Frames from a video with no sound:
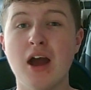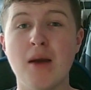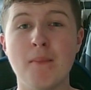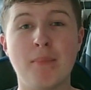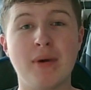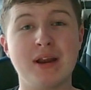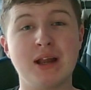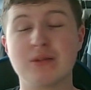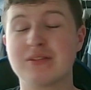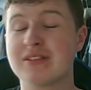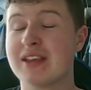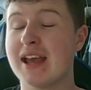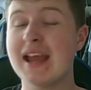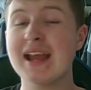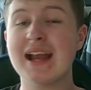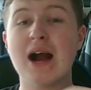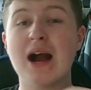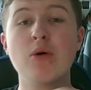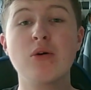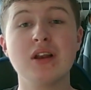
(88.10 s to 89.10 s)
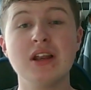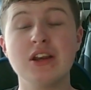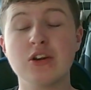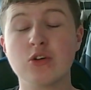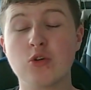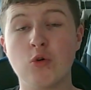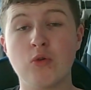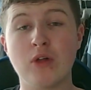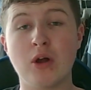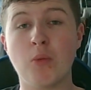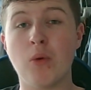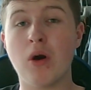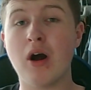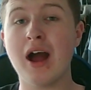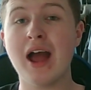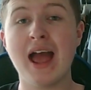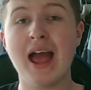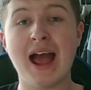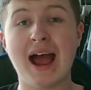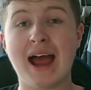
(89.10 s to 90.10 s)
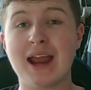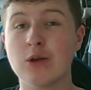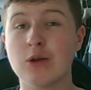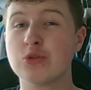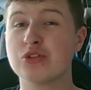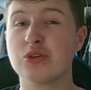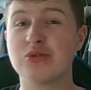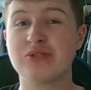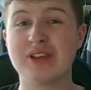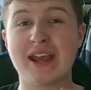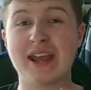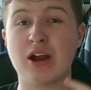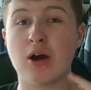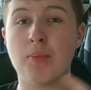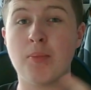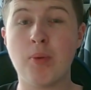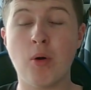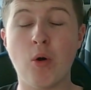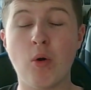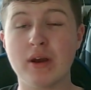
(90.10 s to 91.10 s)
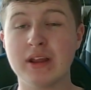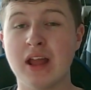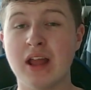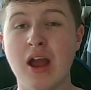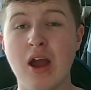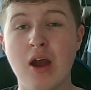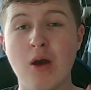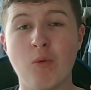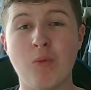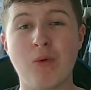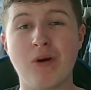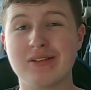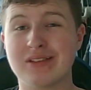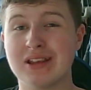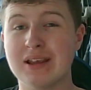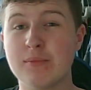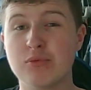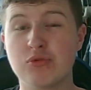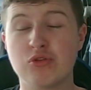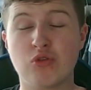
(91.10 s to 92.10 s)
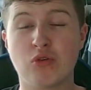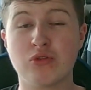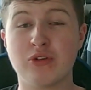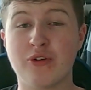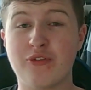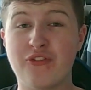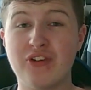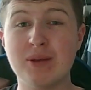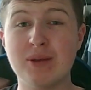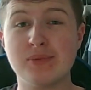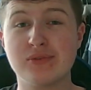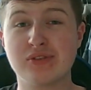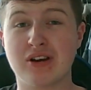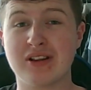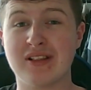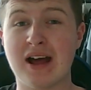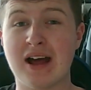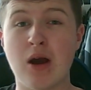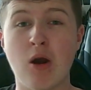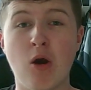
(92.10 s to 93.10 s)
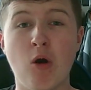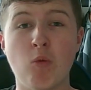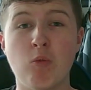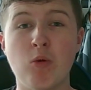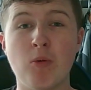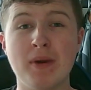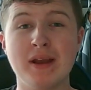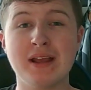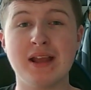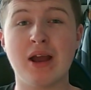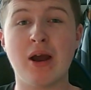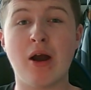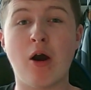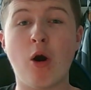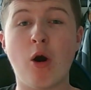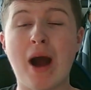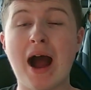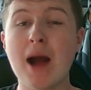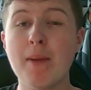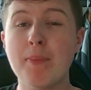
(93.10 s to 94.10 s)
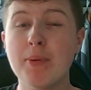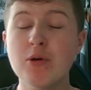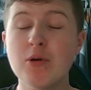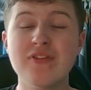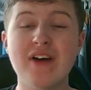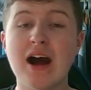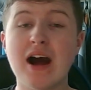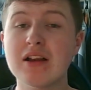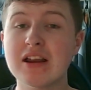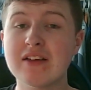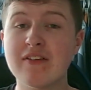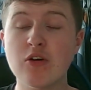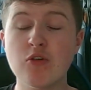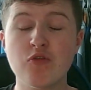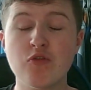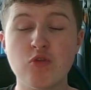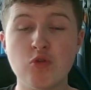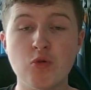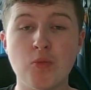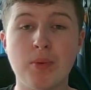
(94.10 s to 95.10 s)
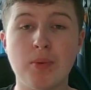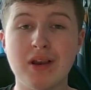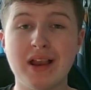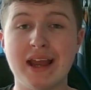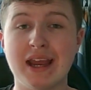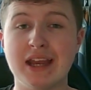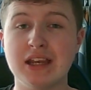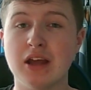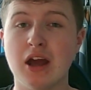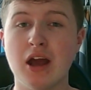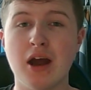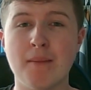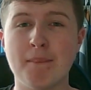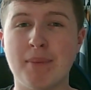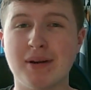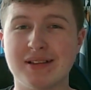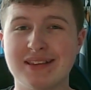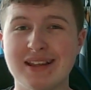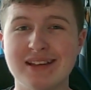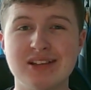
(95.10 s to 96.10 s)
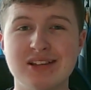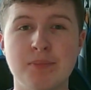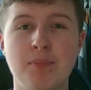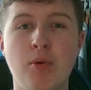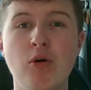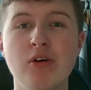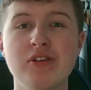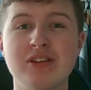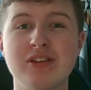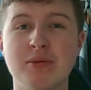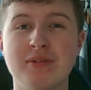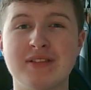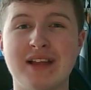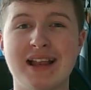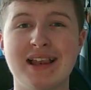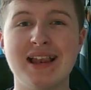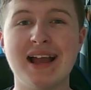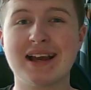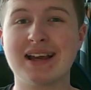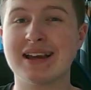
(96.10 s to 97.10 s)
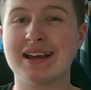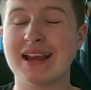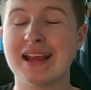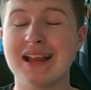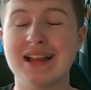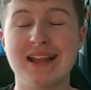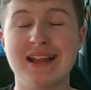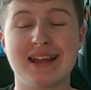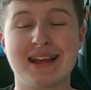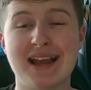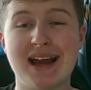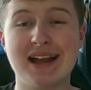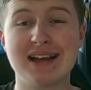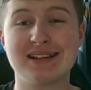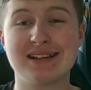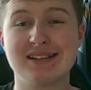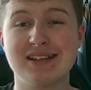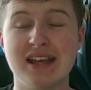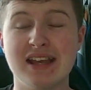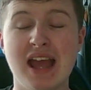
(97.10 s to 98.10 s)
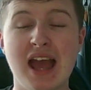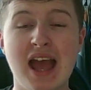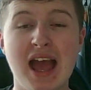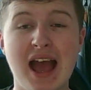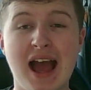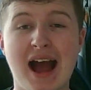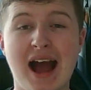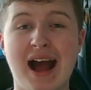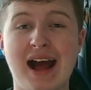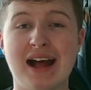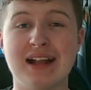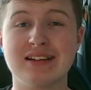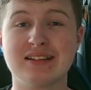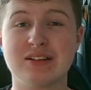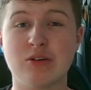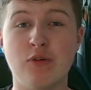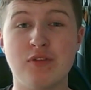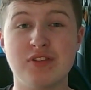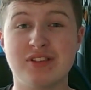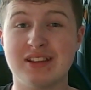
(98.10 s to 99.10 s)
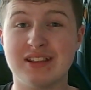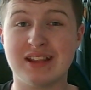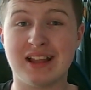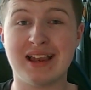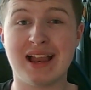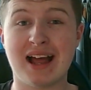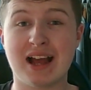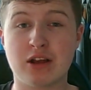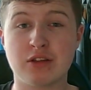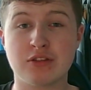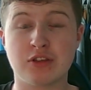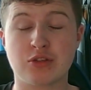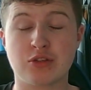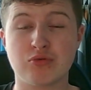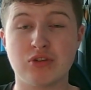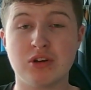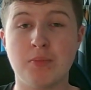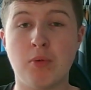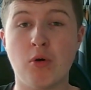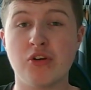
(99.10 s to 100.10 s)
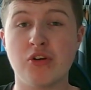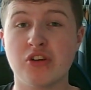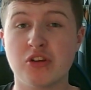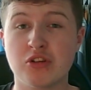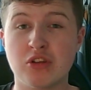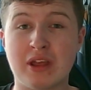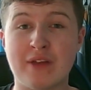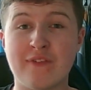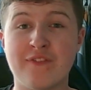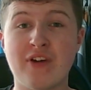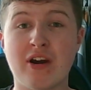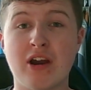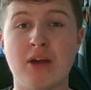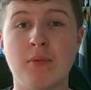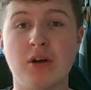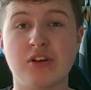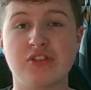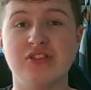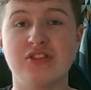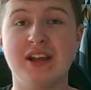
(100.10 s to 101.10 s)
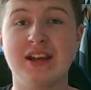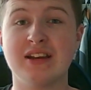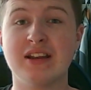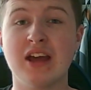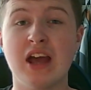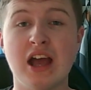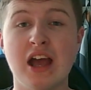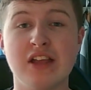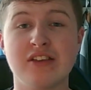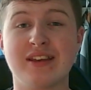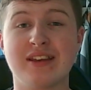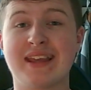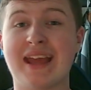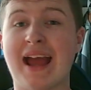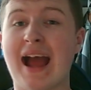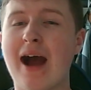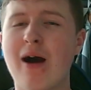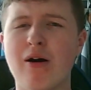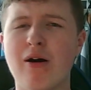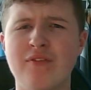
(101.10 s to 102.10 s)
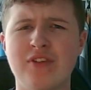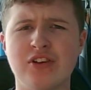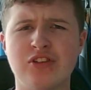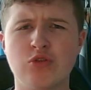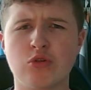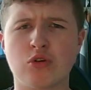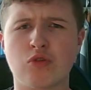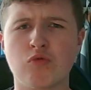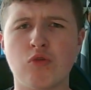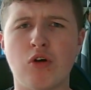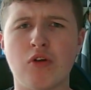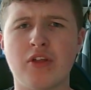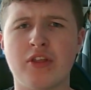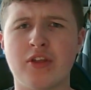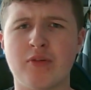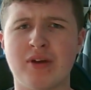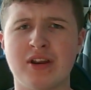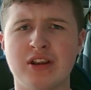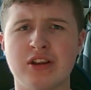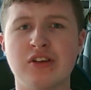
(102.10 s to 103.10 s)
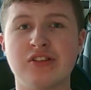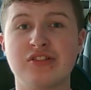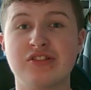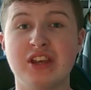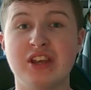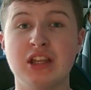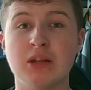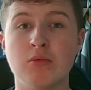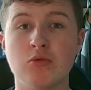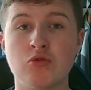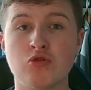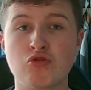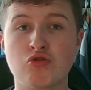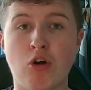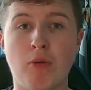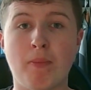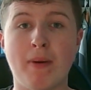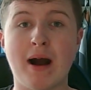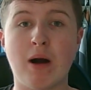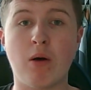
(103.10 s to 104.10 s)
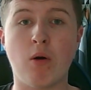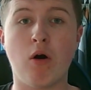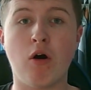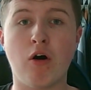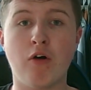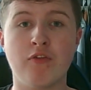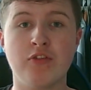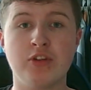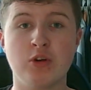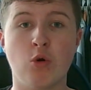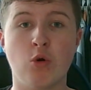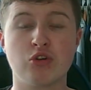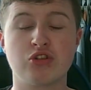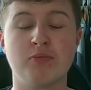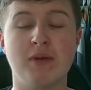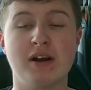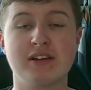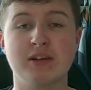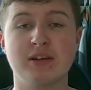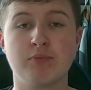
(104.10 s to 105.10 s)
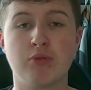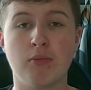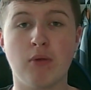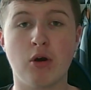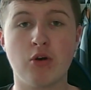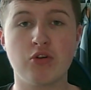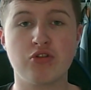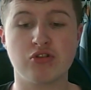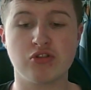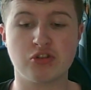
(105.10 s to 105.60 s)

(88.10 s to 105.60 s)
but they'll take how clinical they were and also take a point. Whereas Ipswich, on the flip side of that, will be happy with how they've overall played, but disappointed with their lack of clinicality and obviously the lack of the three point that they very much needed to get out of this sort of rot that they're in that's seen them drop out of the automatic promotion